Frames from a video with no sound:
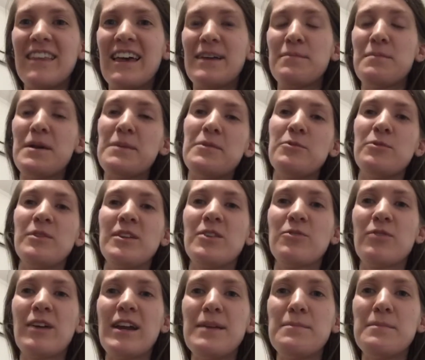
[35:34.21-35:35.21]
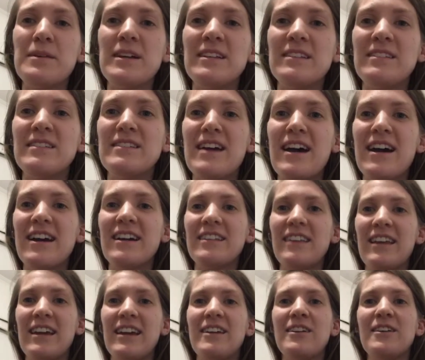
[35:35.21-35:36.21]
like, might be really great, but it's
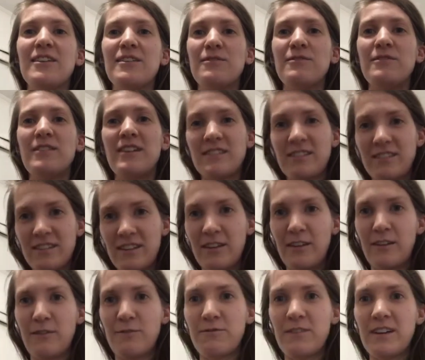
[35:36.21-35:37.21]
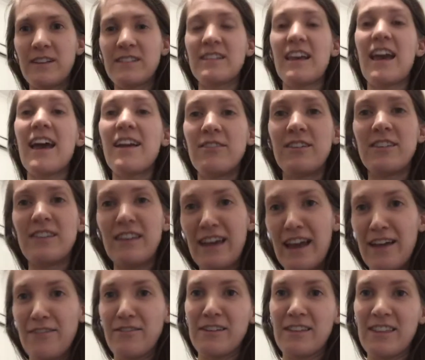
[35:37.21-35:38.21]
not like gonna necessarily fix
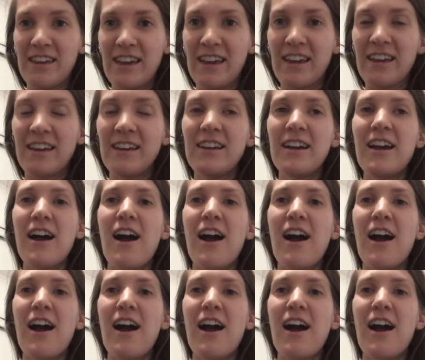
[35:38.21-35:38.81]
everything, everything.